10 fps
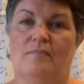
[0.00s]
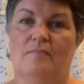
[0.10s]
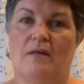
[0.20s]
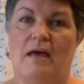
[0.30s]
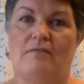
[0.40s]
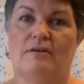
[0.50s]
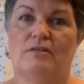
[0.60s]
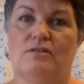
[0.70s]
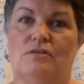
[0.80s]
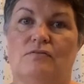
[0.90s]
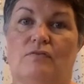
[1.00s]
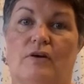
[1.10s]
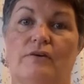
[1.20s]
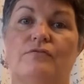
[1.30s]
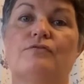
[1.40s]
having to
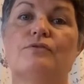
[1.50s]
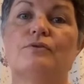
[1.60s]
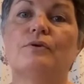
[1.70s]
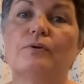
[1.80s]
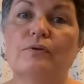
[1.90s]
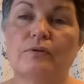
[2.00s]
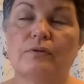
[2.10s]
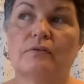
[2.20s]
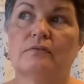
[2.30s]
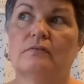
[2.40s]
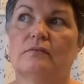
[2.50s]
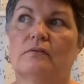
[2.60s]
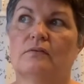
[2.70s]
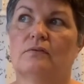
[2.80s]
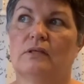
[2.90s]
find frugal,
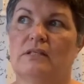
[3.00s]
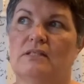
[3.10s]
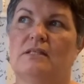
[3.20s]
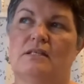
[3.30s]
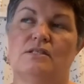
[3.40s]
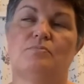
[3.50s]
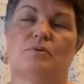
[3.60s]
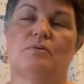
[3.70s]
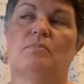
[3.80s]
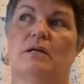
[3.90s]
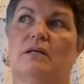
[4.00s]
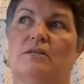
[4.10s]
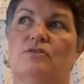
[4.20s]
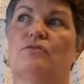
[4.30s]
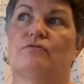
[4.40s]
well, let's just put it bluntly,
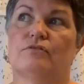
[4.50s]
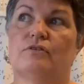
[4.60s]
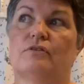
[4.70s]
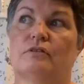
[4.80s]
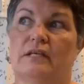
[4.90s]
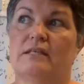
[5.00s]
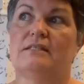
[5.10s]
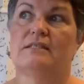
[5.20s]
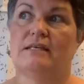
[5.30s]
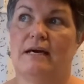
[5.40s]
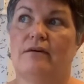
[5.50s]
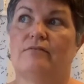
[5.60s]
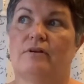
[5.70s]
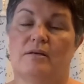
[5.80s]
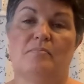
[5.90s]
it's not frugal, it's
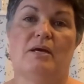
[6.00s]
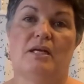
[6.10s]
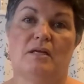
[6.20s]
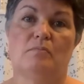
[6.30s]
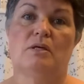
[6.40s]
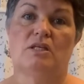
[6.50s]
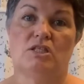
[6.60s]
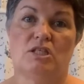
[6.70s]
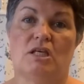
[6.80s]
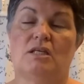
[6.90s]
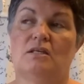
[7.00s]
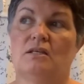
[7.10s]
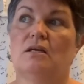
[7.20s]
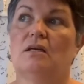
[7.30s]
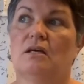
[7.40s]
downright penny pinching
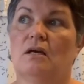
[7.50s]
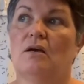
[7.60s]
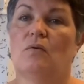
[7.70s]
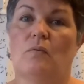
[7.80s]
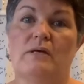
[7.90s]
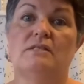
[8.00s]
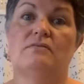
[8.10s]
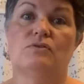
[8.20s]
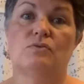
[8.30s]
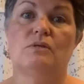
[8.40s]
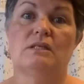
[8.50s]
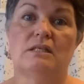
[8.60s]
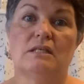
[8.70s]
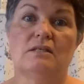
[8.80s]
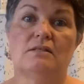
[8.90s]
ways of doing
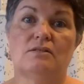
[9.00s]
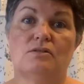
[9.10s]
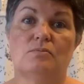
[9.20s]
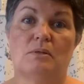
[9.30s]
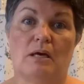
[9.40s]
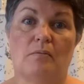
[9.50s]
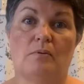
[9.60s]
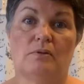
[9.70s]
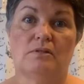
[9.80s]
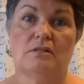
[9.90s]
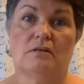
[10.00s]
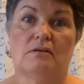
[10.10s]
things to be able to